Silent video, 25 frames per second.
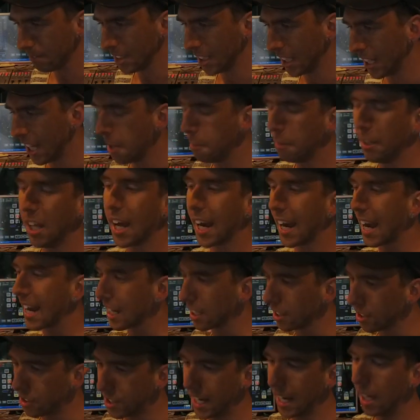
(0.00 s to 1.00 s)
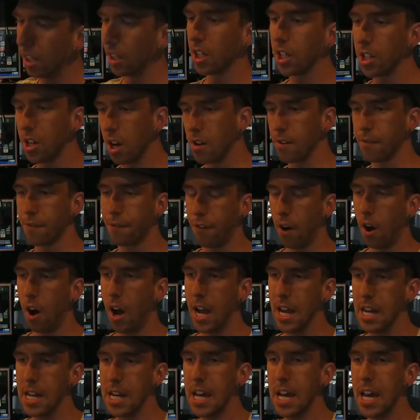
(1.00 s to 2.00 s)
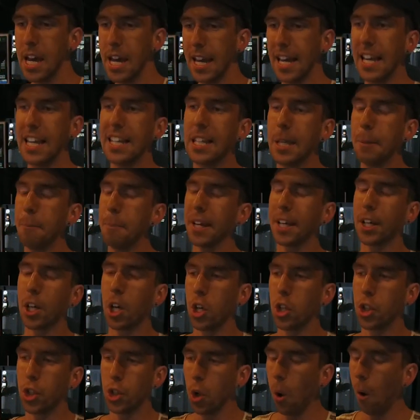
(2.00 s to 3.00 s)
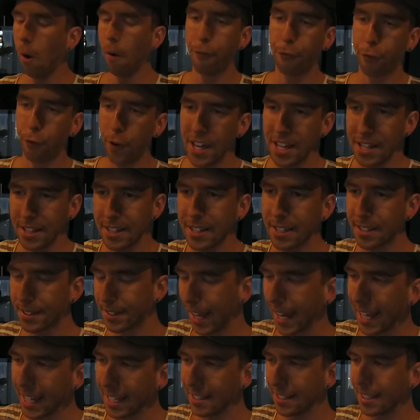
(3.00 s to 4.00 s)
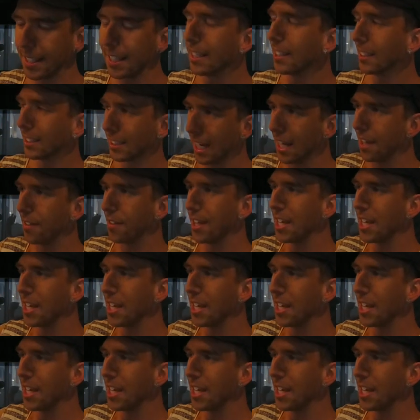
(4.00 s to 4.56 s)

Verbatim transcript: It'd be like, I can tell you're not fine. Is it because your friend Stacy said